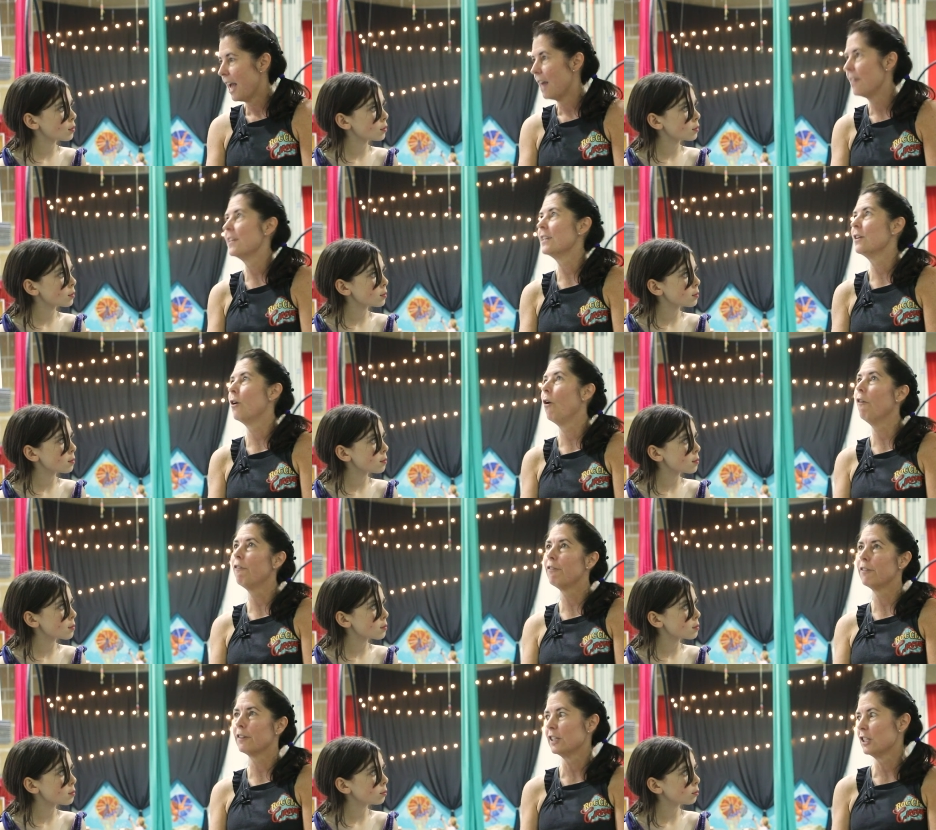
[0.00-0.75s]
Speaker 1: And then
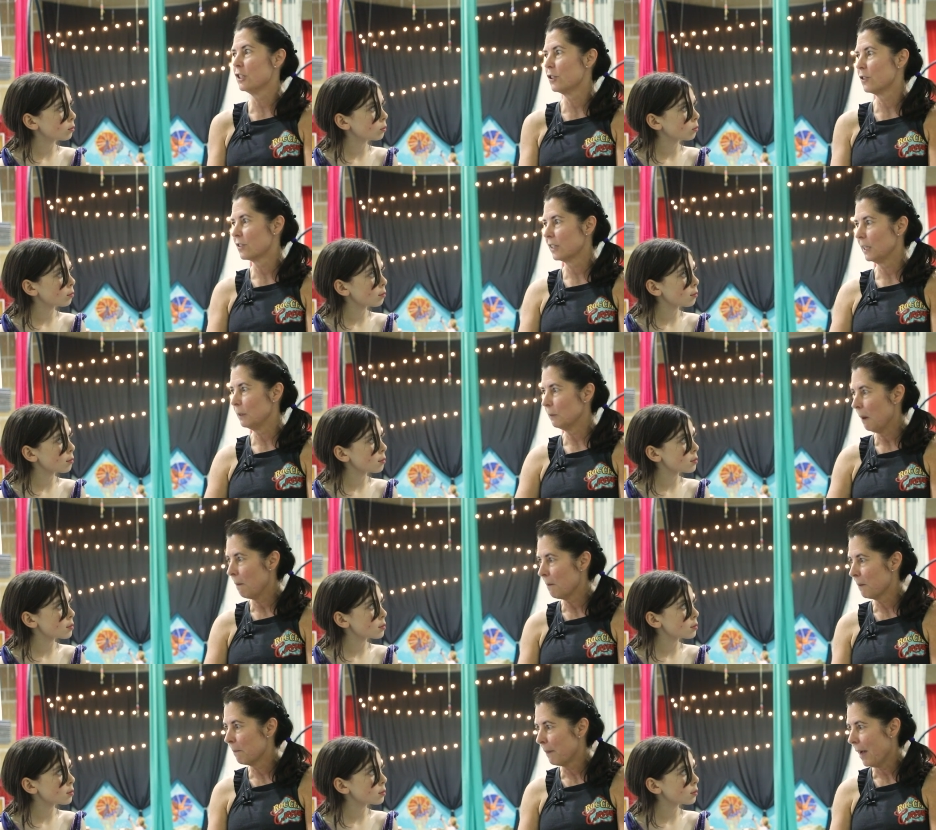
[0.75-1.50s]
hopefully you just keep
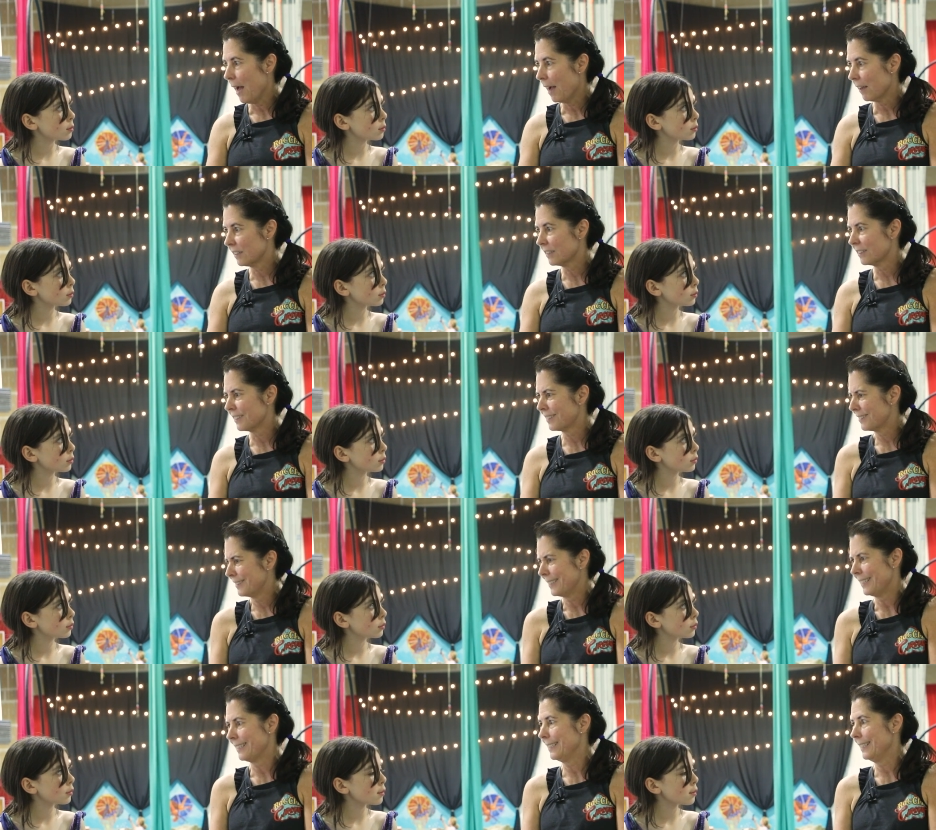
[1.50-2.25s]
coming back because
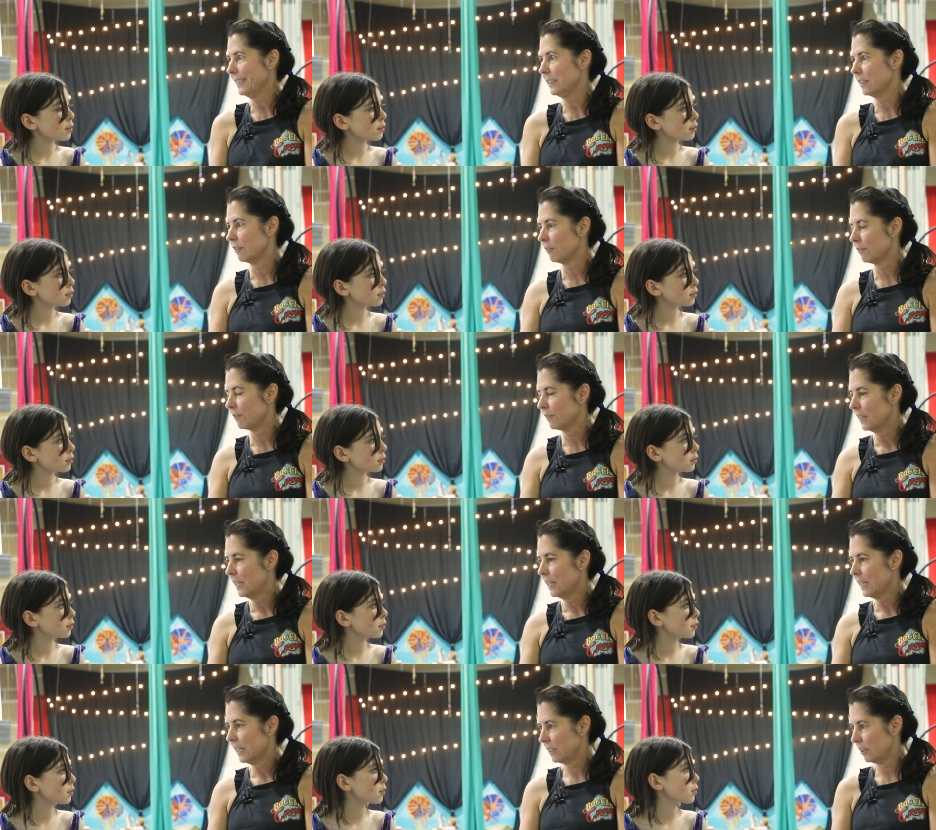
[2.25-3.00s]
it's addictive.
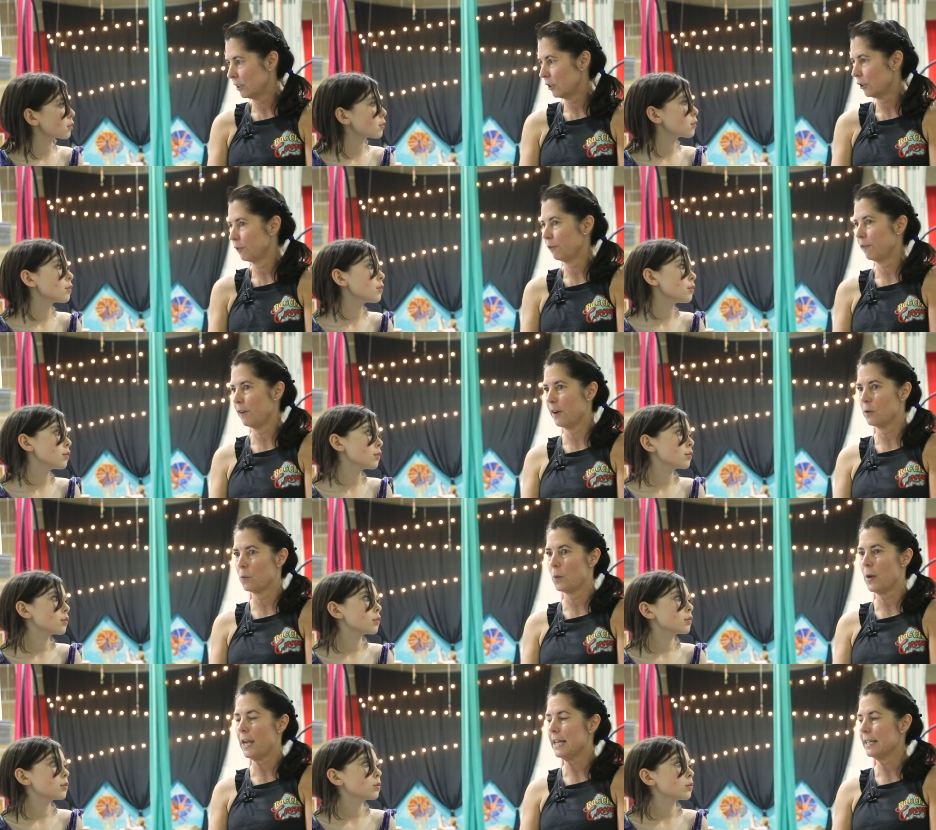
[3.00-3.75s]
It's just a
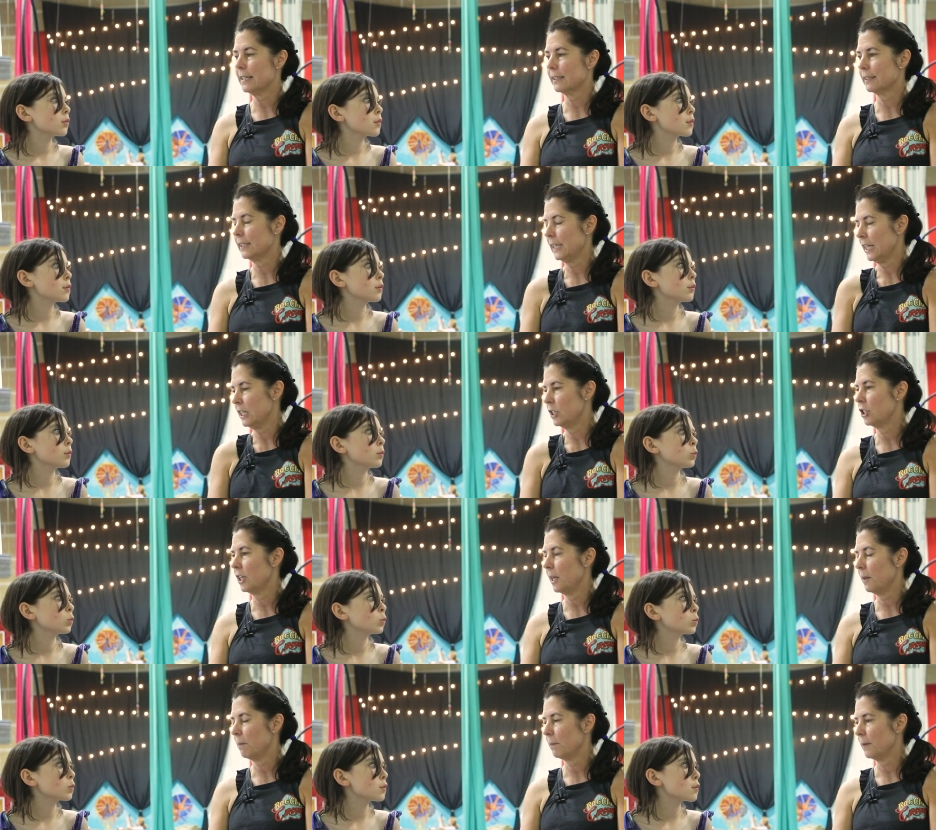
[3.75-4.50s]
fun way to stay in
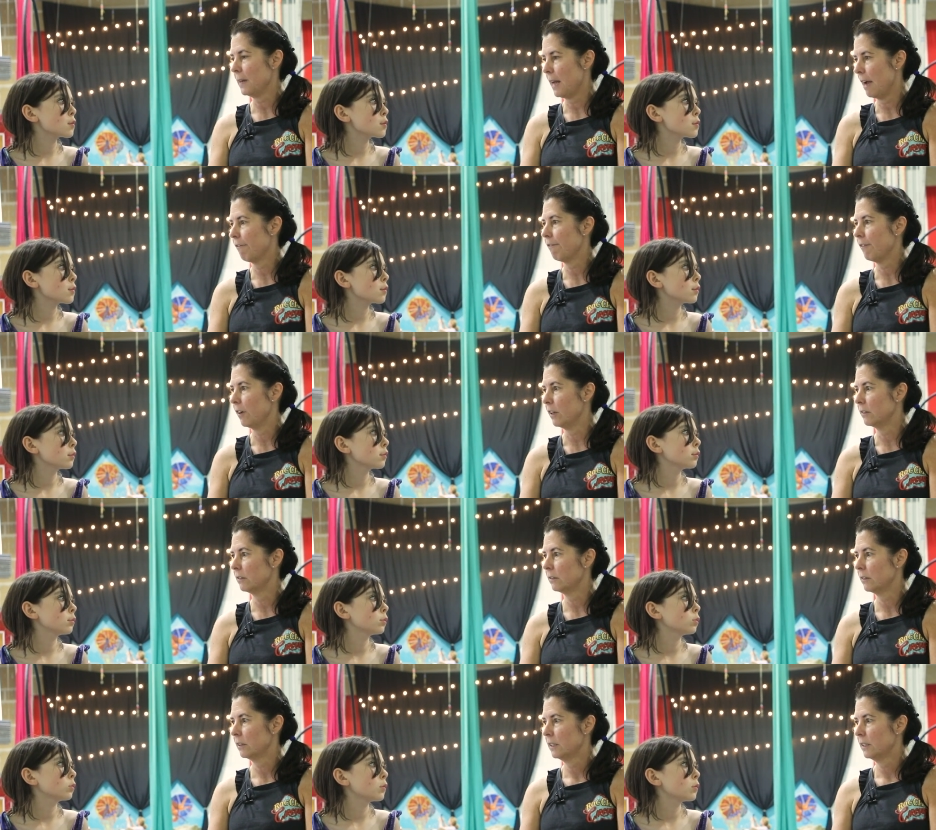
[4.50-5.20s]
shape and have fun.